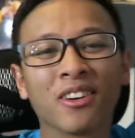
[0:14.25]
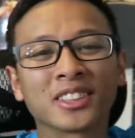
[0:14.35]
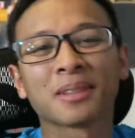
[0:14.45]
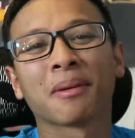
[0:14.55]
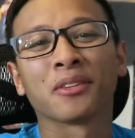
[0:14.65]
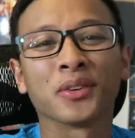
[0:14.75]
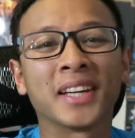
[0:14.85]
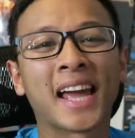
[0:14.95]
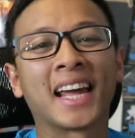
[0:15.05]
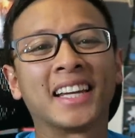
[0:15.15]
Hey, what's up
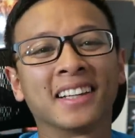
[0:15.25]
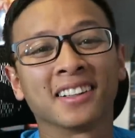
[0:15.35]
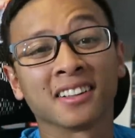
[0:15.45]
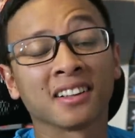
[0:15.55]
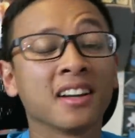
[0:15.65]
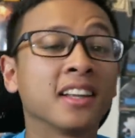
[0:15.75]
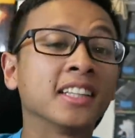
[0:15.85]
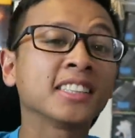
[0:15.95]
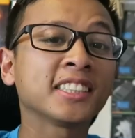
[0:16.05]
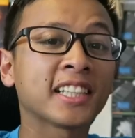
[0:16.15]
everyone, Danny here.
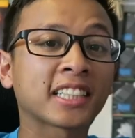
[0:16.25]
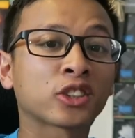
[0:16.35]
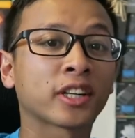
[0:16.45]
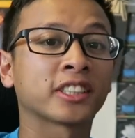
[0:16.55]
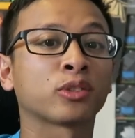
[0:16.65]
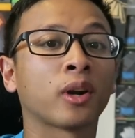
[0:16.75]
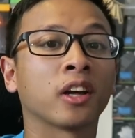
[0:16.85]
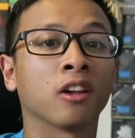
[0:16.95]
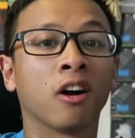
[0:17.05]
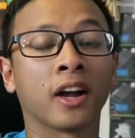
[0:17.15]
This is the next Craigslist
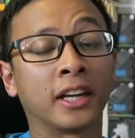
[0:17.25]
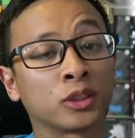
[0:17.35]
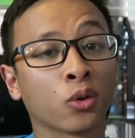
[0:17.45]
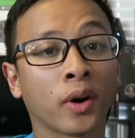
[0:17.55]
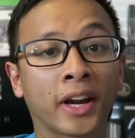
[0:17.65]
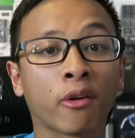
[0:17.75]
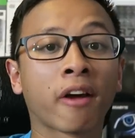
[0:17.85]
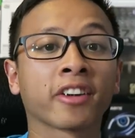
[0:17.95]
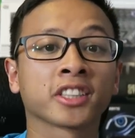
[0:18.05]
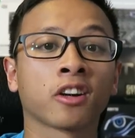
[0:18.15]
ride along and it's for a
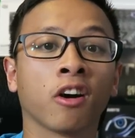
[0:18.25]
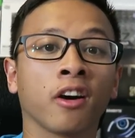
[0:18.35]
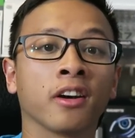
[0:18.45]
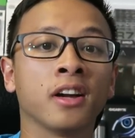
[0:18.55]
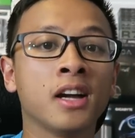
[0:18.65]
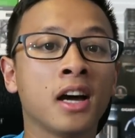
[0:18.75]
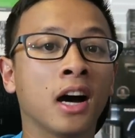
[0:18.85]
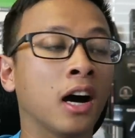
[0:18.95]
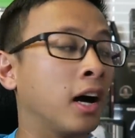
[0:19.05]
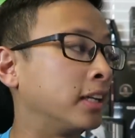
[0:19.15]
graphics card.
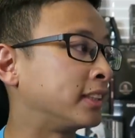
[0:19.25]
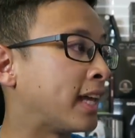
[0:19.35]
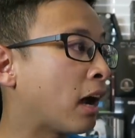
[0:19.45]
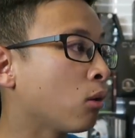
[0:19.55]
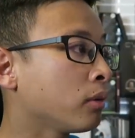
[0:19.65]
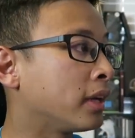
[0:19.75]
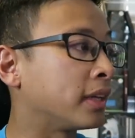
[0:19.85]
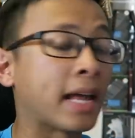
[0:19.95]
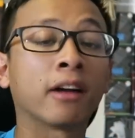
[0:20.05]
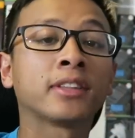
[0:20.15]
Uh, it's down
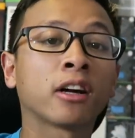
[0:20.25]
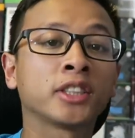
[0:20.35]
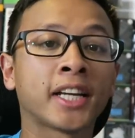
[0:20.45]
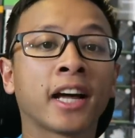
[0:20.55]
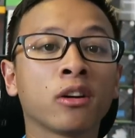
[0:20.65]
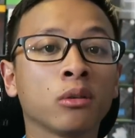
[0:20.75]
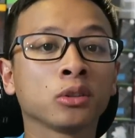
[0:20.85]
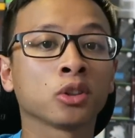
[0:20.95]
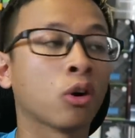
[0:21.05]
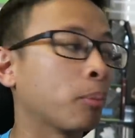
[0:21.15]
in downtown
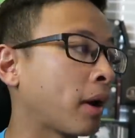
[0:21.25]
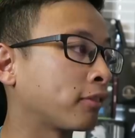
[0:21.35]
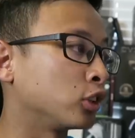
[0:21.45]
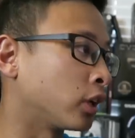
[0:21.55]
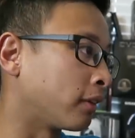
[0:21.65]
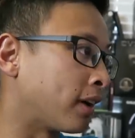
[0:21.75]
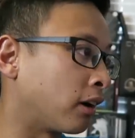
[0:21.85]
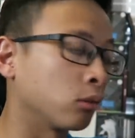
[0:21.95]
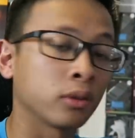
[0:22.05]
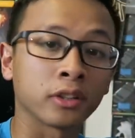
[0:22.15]
Seattle, so I'm gonna have to drive
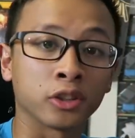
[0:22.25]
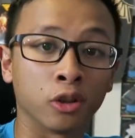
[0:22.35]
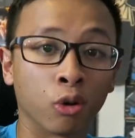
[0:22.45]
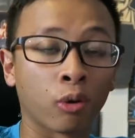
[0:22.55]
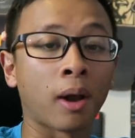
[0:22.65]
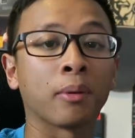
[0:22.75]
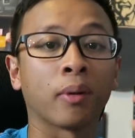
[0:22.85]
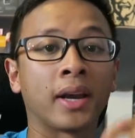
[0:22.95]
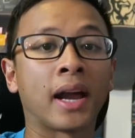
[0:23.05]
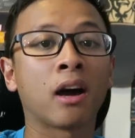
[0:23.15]
down to go grab it
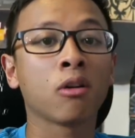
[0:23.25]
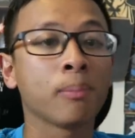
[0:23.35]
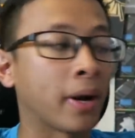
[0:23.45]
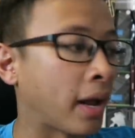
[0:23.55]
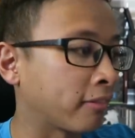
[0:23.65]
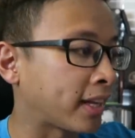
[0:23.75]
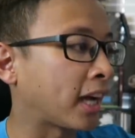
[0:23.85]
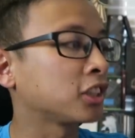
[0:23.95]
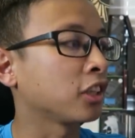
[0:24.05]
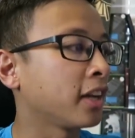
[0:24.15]
right now, but I have the
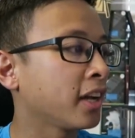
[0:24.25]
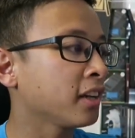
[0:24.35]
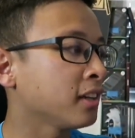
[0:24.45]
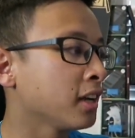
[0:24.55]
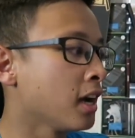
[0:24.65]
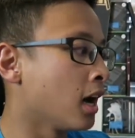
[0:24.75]
cash on hand.